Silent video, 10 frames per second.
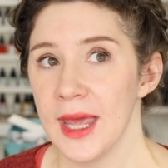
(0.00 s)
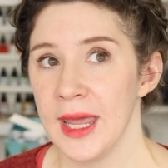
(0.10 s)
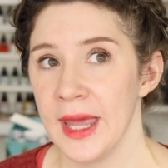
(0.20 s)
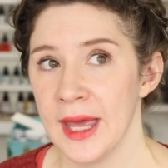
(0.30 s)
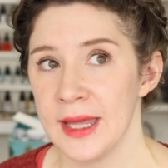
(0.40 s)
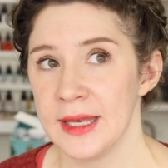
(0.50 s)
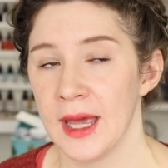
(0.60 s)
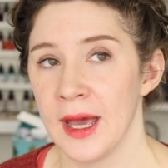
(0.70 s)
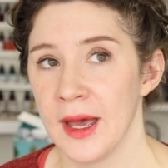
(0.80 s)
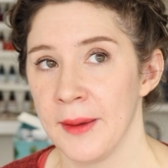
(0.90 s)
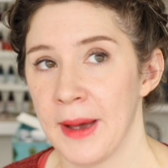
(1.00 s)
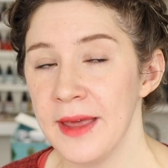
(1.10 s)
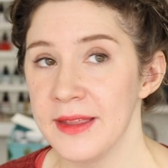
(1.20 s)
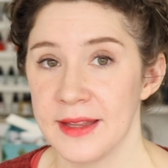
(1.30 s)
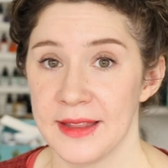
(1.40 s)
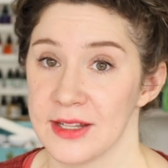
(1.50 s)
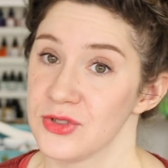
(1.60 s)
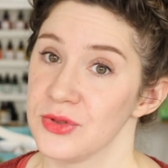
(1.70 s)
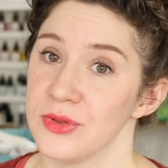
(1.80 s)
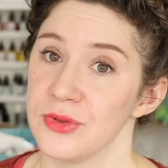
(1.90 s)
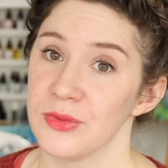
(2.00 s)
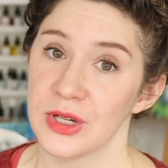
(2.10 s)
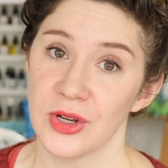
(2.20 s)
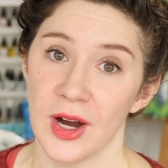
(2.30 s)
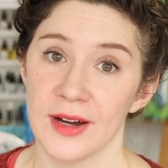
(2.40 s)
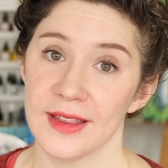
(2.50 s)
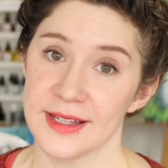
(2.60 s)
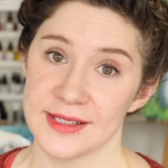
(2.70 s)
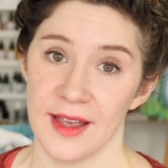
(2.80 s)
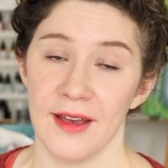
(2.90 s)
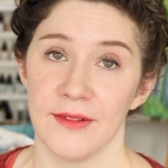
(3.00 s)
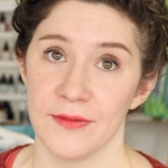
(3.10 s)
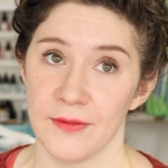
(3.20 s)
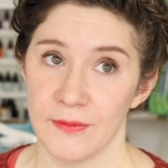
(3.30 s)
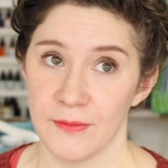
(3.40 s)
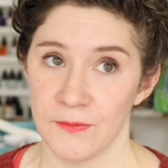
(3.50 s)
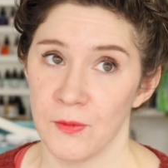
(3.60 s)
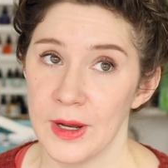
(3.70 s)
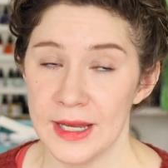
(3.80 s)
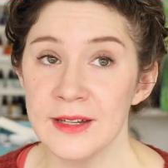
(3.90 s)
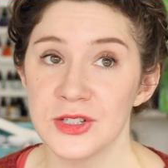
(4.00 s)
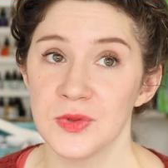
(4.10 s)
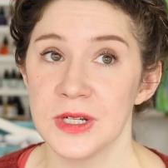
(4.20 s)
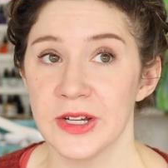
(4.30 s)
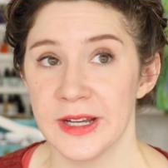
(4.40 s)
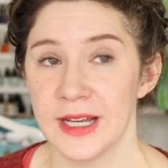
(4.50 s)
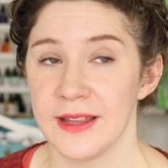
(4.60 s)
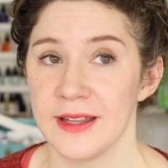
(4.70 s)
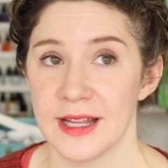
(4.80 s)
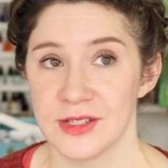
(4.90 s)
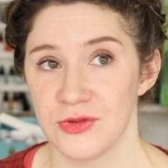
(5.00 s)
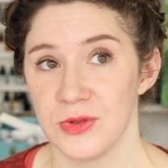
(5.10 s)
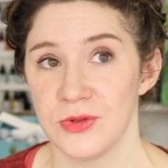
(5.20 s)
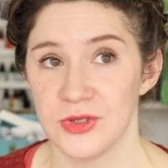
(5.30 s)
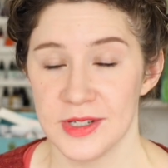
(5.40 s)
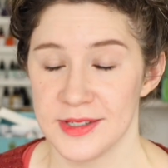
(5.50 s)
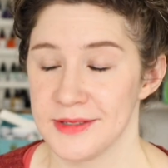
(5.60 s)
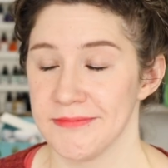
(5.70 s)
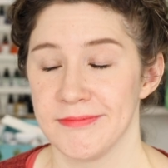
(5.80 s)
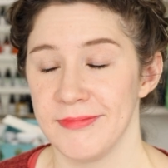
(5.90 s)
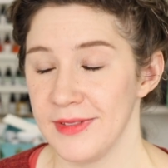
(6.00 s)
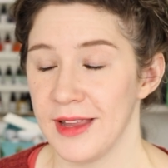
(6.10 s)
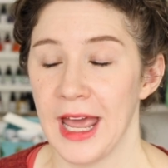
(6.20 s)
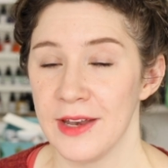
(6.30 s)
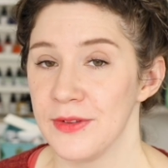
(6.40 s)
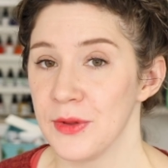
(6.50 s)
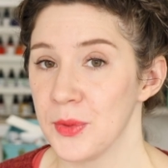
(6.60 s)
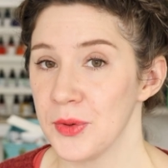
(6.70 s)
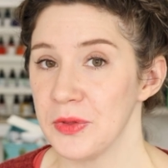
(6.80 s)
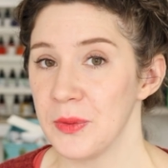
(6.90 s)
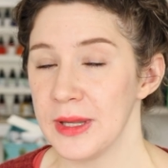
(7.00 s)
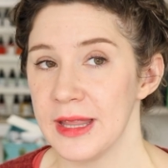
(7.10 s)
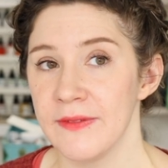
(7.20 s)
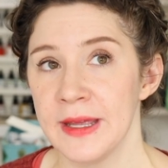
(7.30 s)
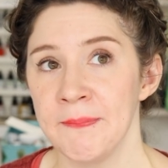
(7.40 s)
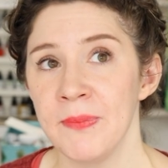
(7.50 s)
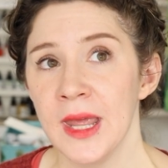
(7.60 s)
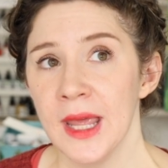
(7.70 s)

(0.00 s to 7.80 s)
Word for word: And um, I think that that's true regardless of what industry you're in. I think that's true just kind of in the world that we live in.